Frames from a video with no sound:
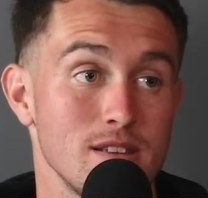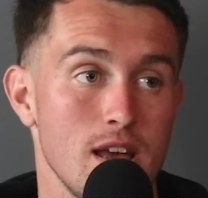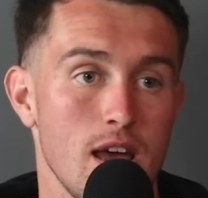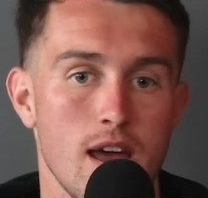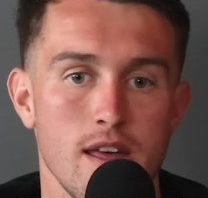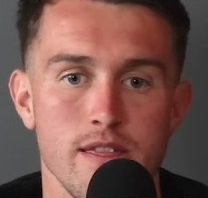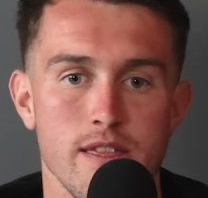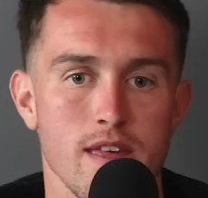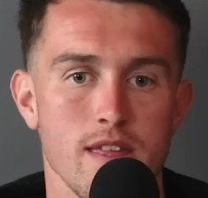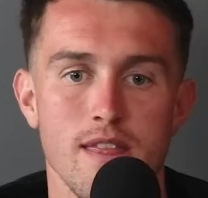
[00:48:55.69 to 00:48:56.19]

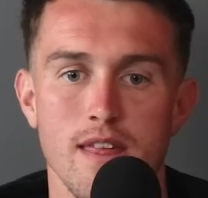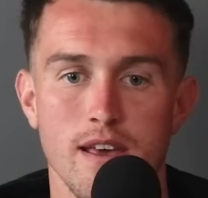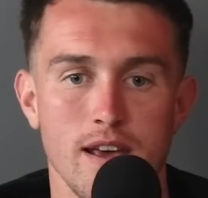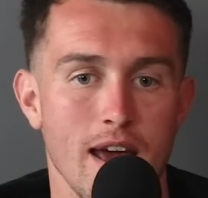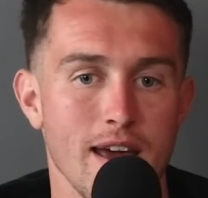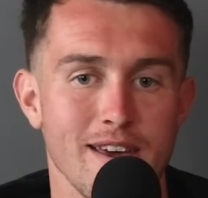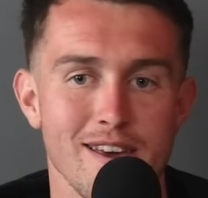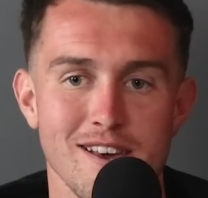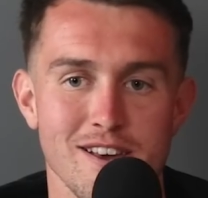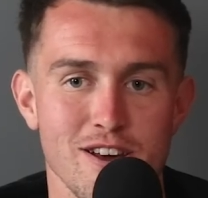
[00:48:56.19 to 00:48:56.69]
practice, and then
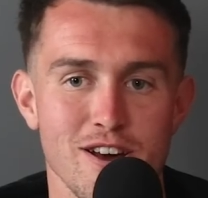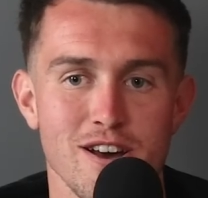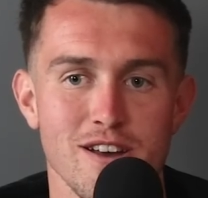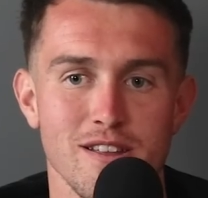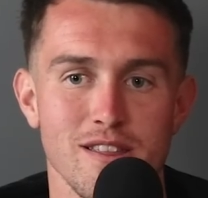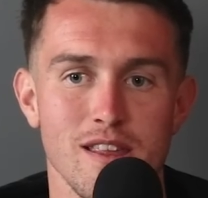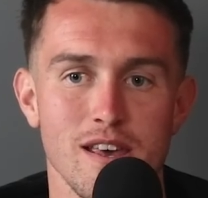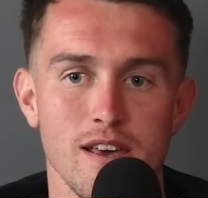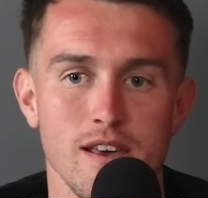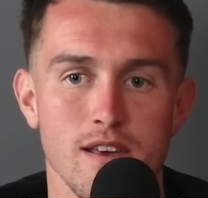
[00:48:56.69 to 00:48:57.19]
like I get
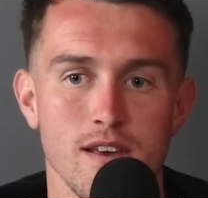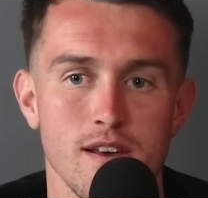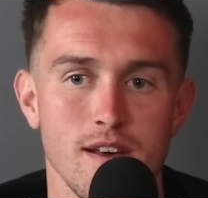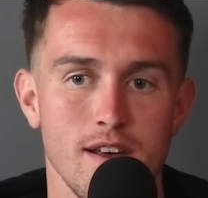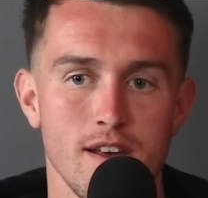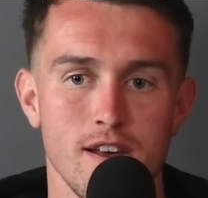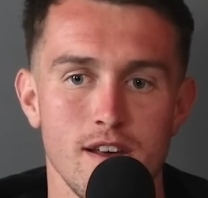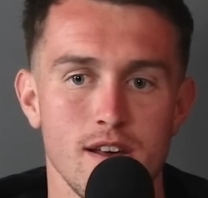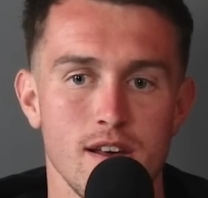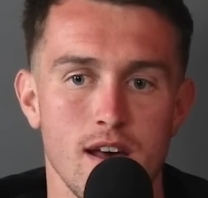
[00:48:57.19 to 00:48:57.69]
cut like
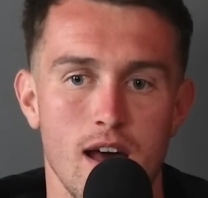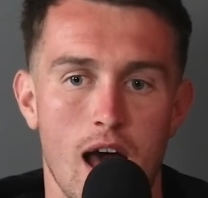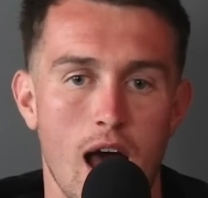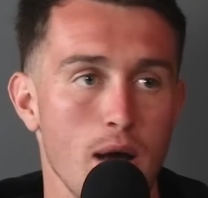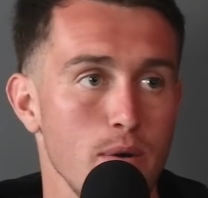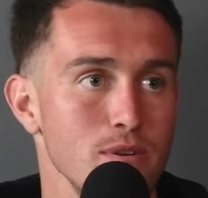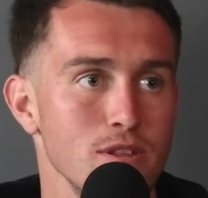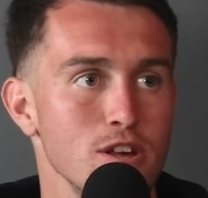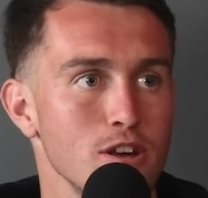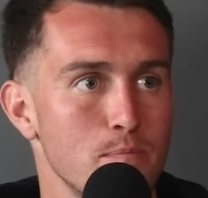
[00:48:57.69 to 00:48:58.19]

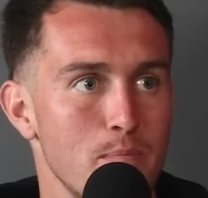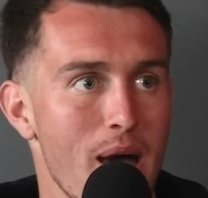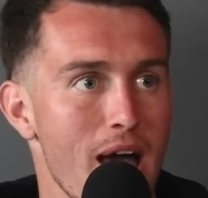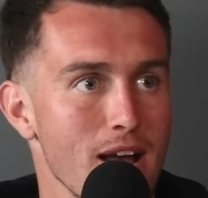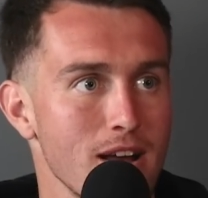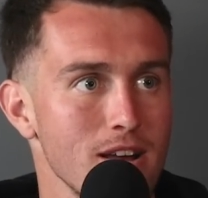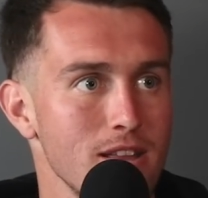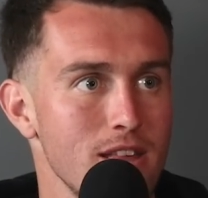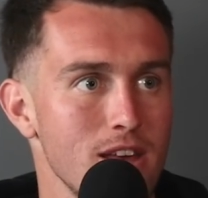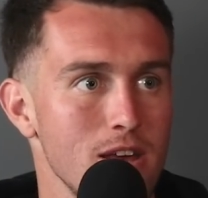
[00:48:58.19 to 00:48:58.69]
I would look
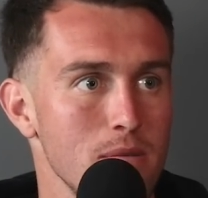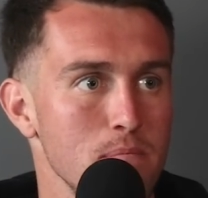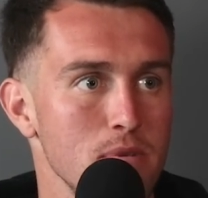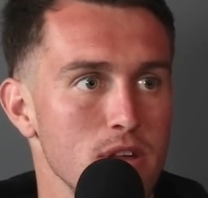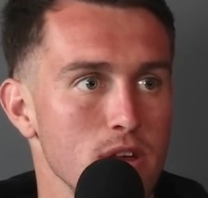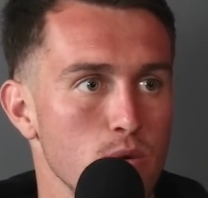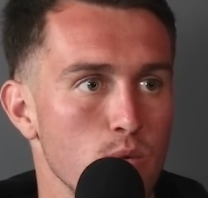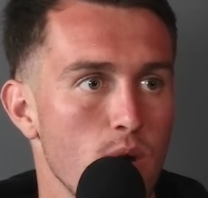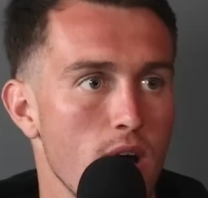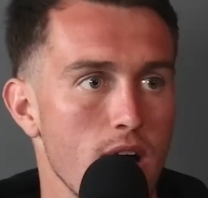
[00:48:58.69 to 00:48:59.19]
back on that
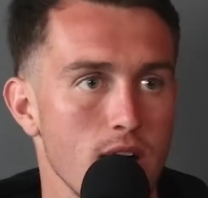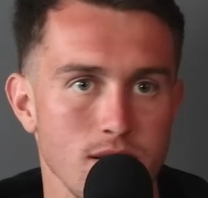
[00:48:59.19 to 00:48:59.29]
and be like,